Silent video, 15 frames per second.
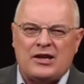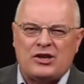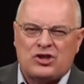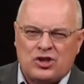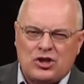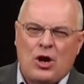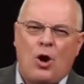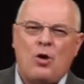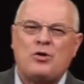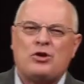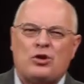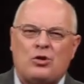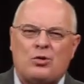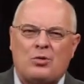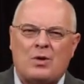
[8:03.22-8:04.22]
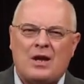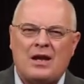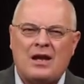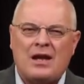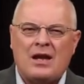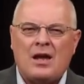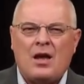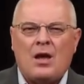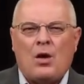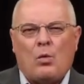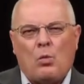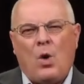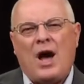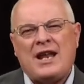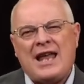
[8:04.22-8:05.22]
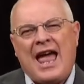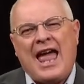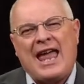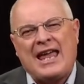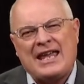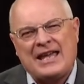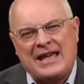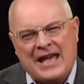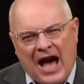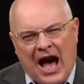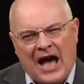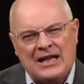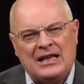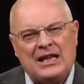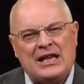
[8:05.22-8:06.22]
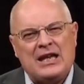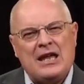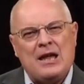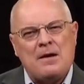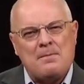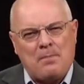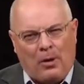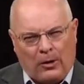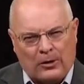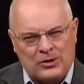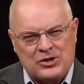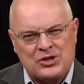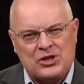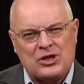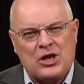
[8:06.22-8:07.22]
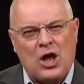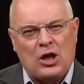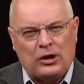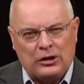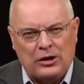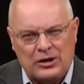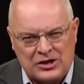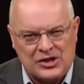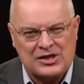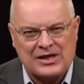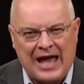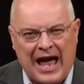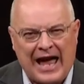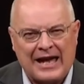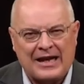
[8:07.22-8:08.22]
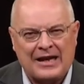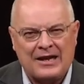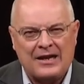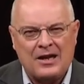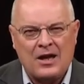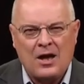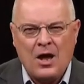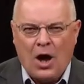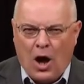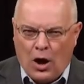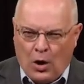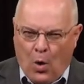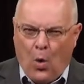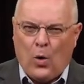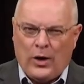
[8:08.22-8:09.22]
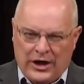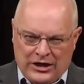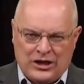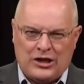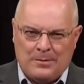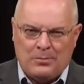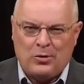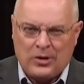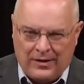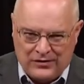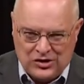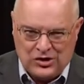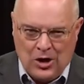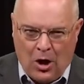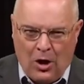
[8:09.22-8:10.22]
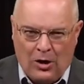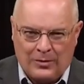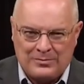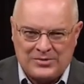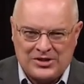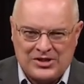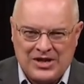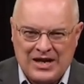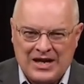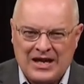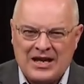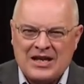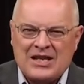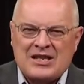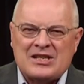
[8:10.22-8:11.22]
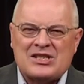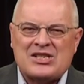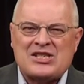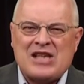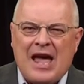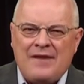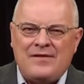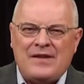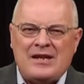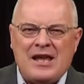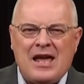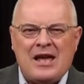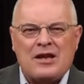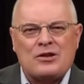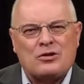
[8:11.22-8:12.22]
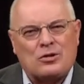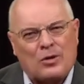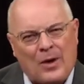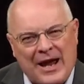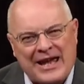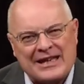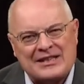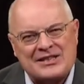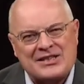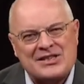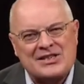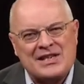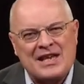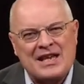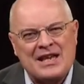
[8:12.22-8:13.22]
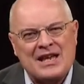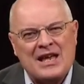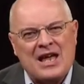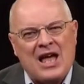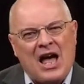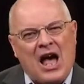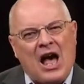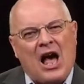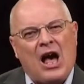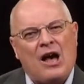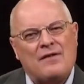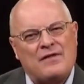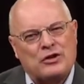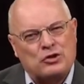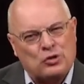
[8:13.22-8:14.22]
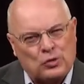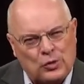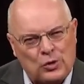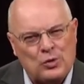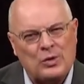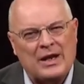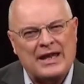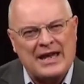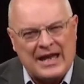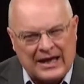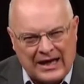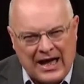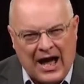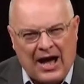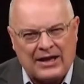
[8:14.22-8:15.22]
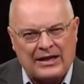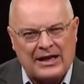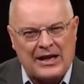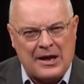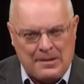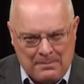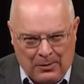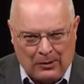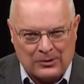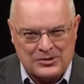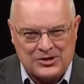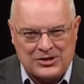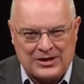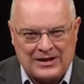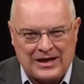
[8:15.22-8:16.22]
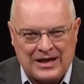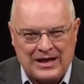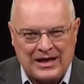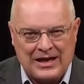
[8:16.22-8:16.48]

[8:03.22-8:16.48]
is show you what a godly person looks like according to the book of Psalms seven traits of a truly godly person.